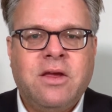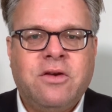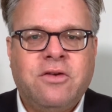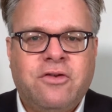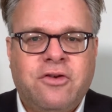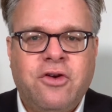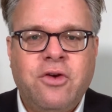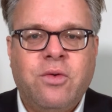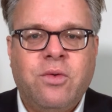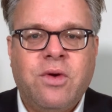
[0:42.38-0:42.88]

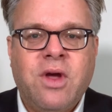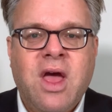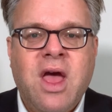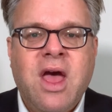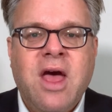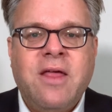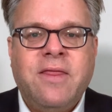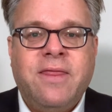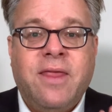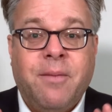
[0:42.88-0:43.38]
Two,
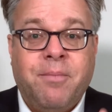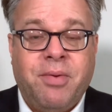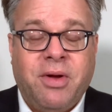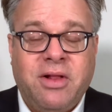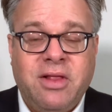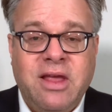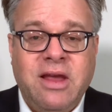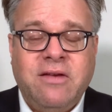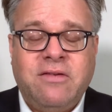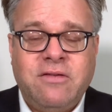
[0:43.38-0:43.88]
the
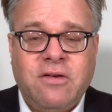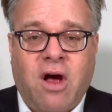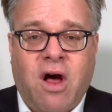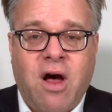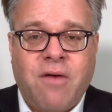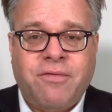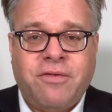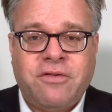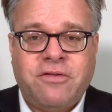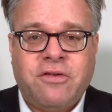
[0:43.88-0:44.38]
police
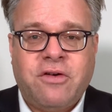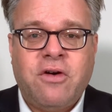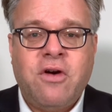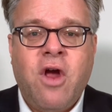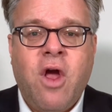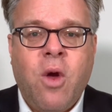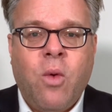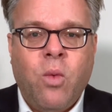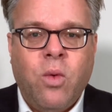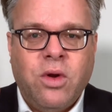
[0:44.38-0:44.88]

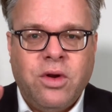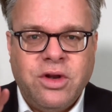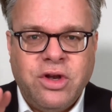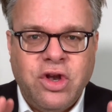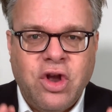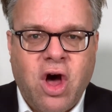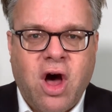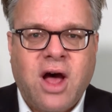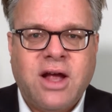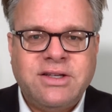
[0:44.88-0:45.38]
officer will
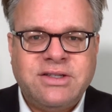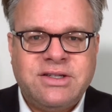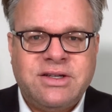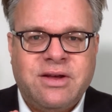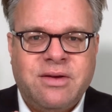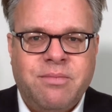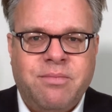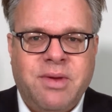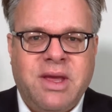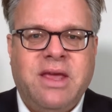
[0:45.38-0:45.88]
not
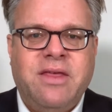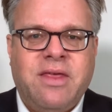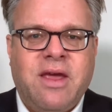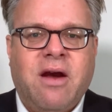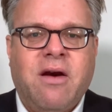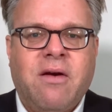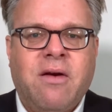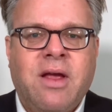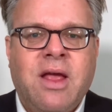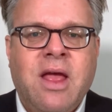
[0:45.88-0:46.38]
be
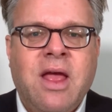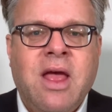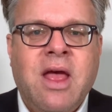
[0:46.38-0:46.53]
there.